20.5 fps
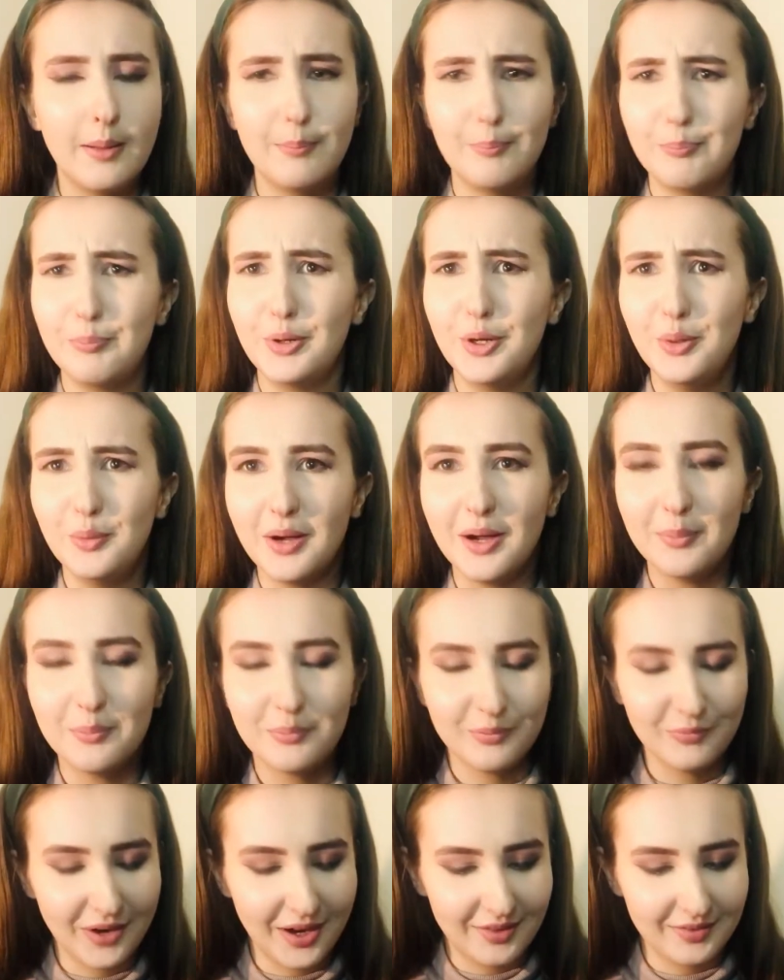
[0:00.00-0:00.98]
blew
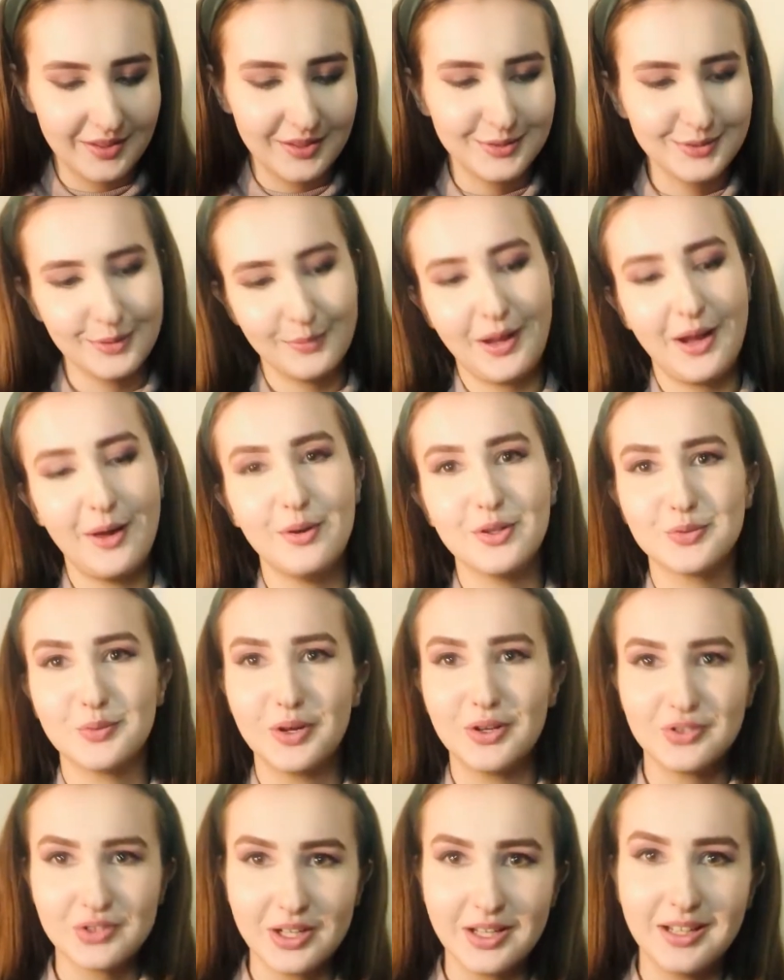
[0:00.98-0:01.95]
up rather, so I was
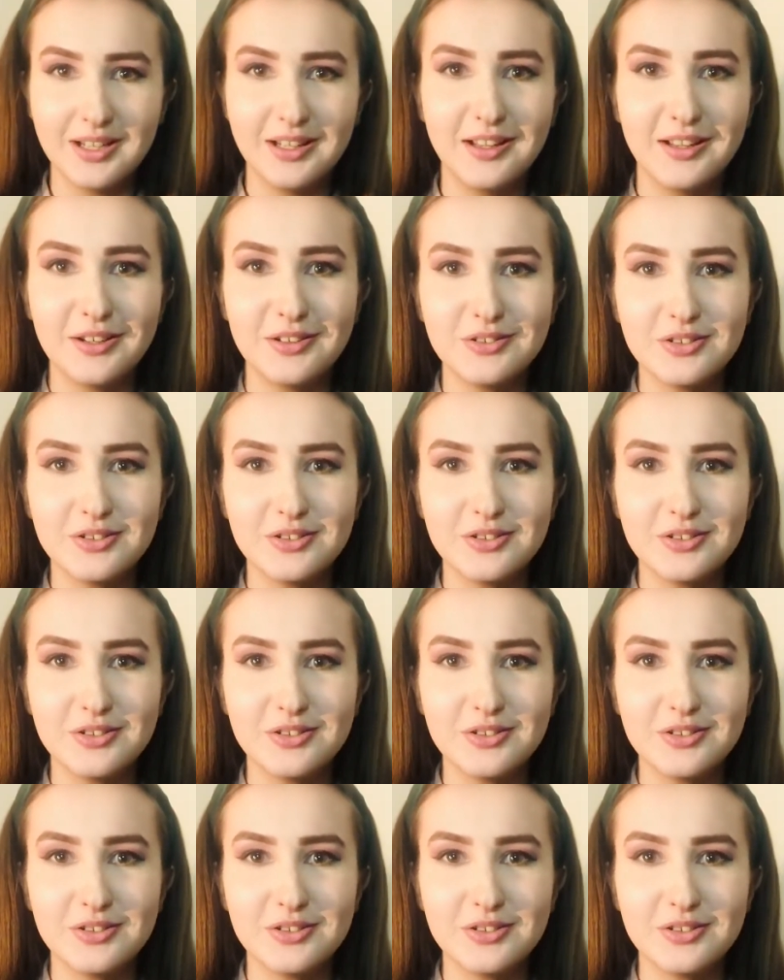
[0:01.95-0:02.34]
watching your